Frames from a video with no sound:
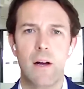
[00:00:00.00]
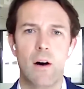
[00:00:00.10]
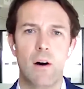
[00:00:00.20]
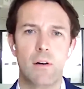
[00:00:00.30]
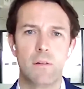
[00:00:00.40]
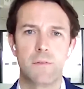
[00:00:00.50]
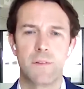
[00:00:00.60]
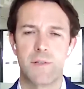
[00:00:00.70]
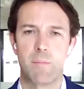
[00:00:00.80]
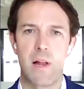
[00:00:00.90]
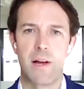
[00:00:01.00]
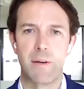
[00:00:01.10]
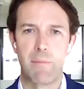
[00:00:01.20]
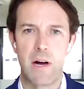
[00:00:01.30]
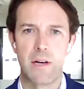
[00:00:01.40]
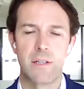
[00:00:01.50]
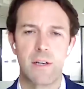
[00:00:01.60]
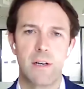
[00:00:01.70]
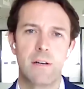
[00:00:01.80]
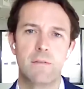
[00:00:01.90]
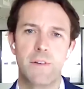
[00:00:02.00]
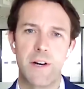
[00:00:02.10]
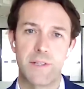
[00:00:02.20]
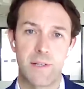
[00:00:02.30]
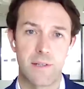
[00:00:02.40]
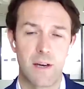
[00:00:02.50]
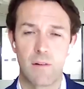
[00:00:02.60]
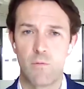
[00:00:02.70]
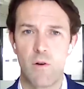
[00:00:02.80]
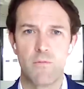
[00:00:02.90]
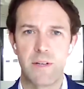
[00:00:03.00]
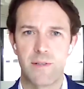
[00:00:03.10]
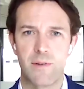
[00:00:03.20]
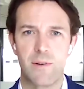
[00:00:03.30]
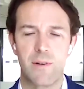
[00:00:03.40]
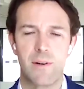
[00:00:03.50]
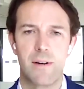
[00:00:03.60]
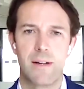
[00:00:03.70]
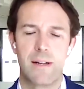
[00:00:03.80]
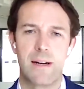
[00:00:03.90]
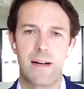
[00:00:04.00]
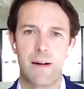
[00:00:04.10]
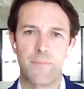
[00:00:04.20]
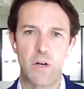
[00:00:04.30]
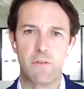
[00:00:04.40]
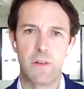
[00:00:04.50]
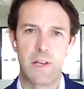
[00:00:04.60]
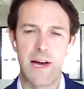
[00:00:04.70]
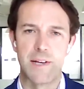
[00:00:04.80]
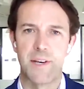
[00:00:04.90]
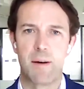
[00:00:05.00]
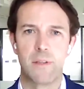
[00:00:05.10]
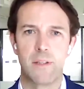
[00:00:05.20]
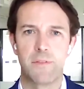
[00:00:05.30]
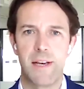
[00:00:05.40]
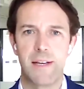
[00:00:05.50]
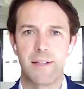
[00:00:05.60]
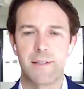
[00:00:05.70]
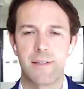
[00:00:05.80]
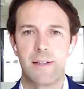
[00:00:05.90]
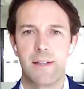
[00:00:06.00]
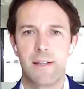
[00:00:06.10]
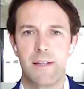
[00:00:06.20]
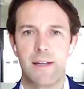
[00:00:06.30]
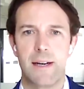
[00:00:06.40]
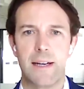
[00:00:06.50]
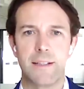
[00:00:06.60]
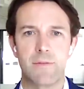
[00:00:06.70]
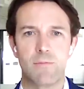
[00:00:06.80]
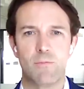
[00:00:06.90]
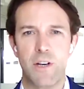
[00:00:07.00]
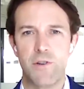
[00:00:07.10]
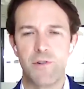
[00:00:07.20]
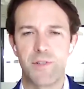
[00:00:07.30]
of supply and demand versus kind of what we saw over the last couple of years. And when you